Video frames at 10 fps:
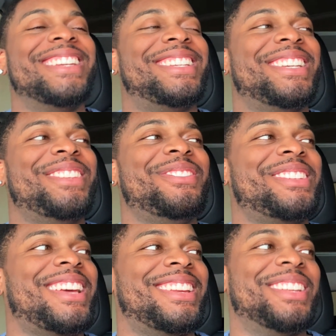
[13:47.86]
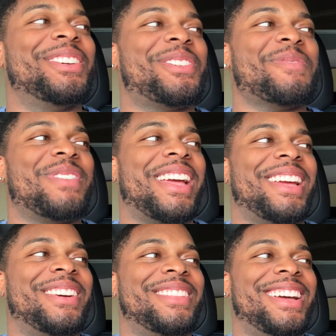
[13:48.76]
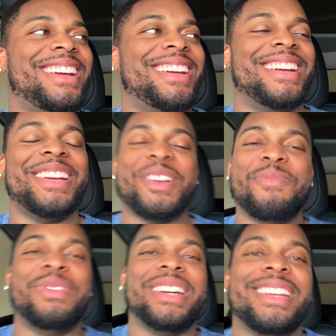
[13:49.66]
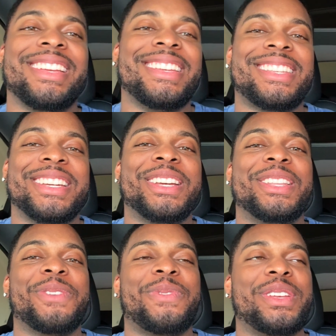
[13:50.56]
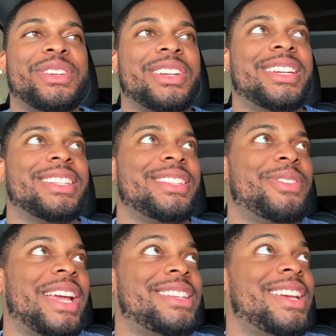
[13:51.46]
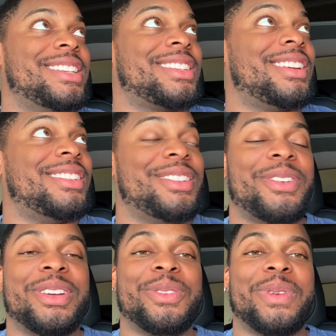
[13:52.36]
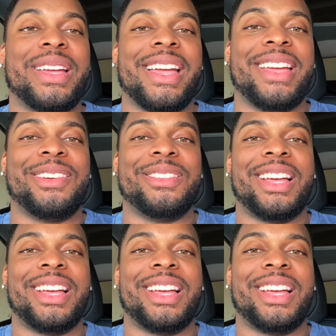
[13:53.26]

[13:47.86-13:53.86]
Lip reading: She do sound a little creepy, I ain't gonna lie. But it's a good little feature because you can't change the color no other way, I ain't gonna lie.